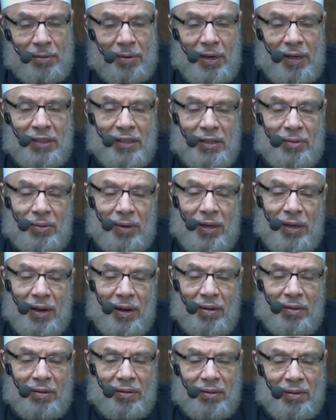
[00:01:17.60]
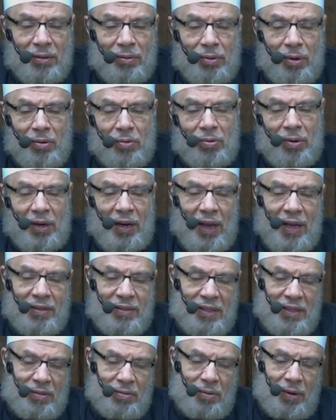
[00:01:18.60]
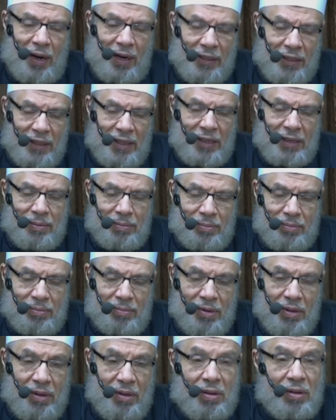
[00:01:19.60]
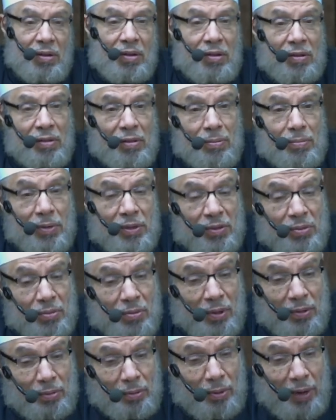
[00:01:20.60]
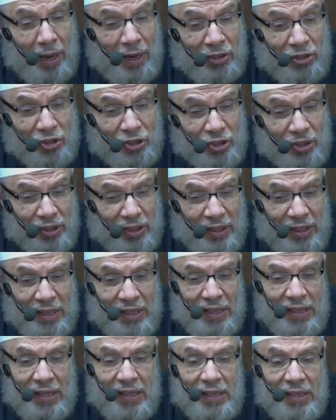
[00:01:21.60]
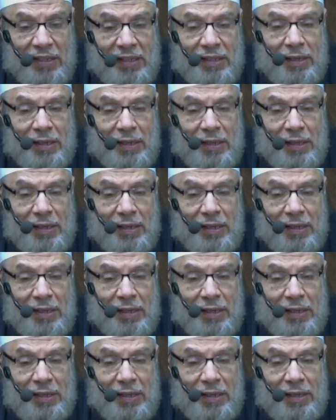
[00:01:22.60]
And uh, then Al Hadid and Surah Al Hashr.